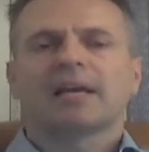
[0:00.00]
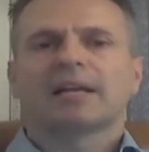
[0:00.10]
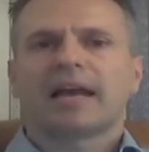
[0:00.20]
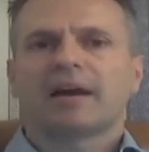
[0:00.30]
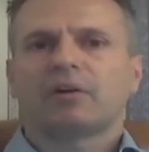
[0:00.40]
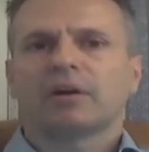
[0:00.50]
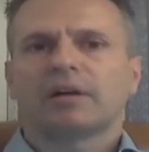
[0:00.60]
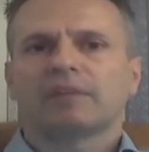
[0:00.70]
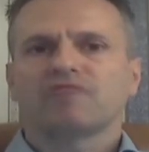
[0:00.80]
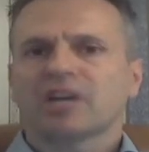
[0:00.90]
Now,
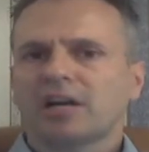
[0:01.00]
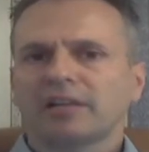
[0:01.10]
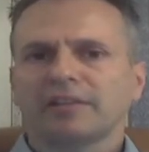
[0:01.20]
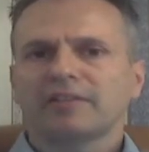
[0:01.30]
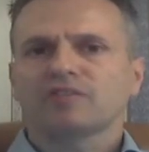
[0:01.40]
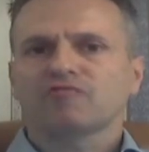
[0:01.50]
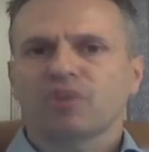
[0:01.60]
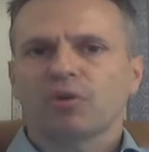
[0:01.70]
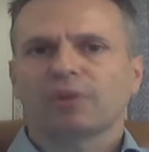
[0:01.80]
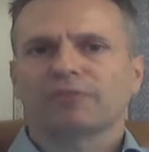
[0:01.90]
regarding the
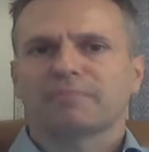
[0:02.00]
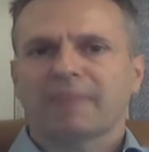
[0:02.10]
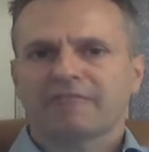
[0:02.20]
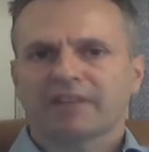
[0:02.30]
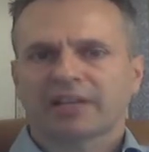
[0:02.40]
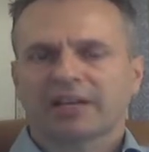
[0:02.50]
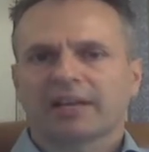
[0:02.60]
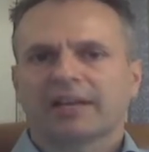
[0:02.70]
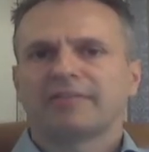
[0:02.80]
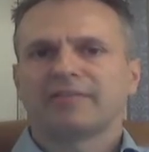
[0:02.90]
role of America
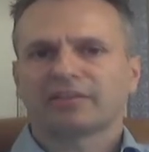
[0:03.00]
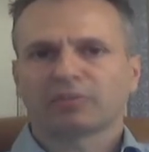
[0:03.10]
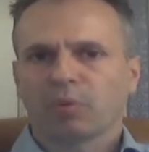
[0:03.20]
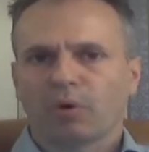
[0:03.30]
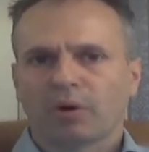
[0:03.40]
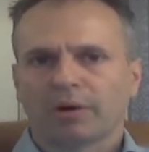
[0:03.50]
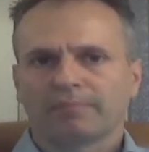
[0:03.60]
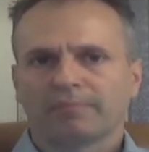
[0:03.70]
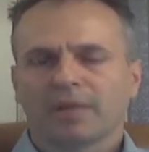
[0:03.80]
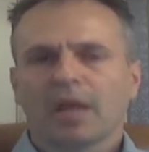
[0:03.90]
in this war,
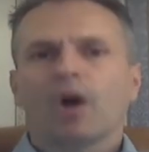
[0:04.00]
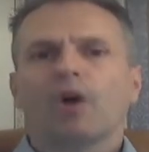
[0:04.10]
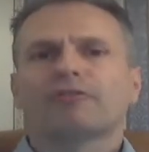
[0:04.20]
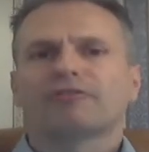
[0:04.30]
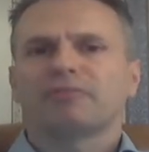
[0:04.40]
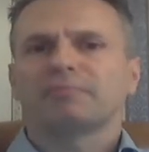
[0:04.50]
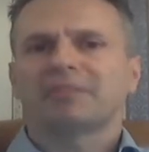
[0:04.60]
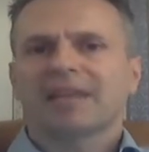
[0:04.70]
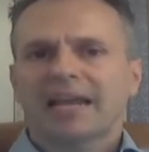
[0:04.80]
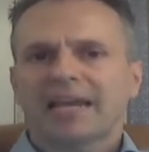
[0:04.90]
from
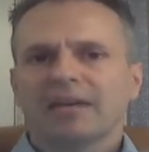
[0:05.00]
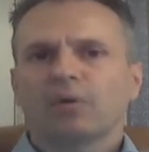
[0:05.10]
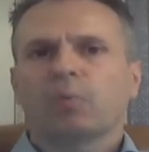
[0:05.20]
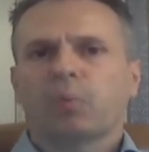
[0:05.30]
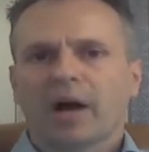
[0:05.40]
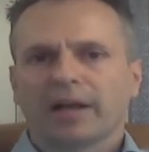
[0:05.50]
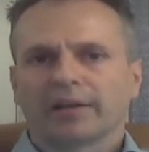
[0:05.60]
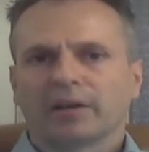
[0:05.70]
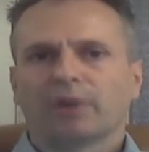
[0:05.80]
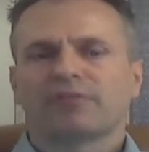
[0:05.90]
day
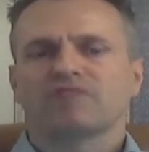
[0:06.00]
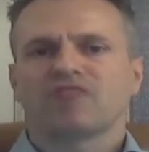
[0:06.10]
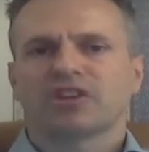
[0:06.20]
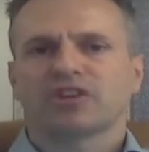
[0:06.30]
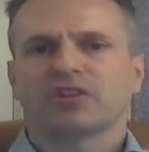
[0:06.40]
one of the Russian